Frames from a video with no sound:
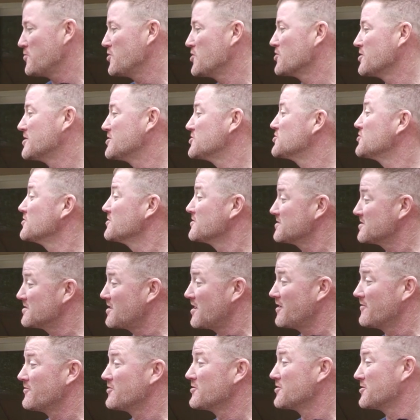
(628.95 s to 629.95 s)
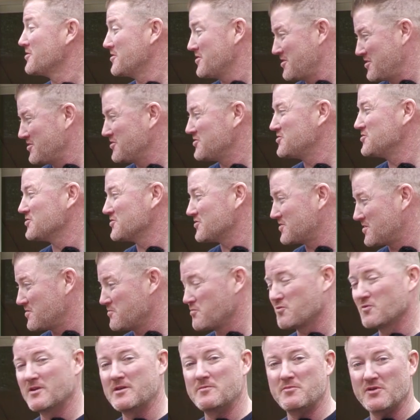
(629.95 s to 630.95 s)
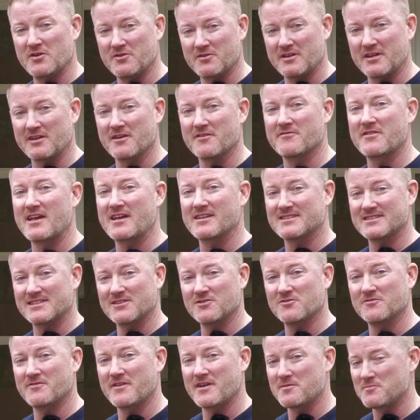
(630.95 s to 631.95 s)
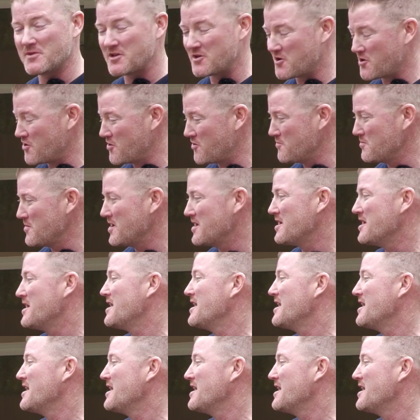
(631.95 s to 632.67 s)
your insurance covered just the rebuilding of that single family home.